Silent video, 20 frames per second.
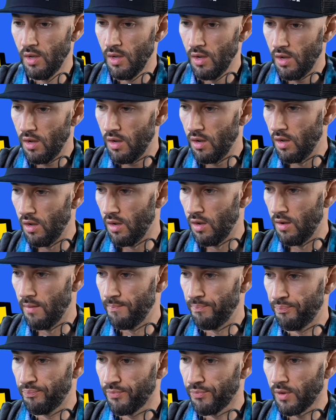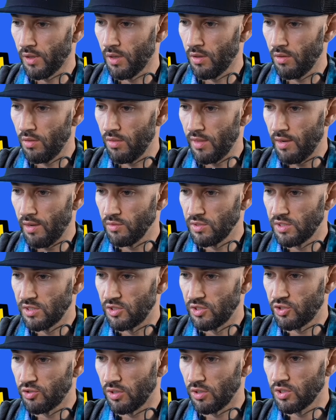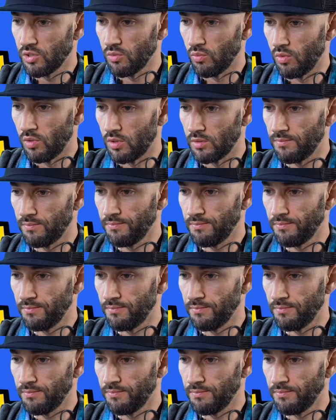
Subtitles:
That was the structure one.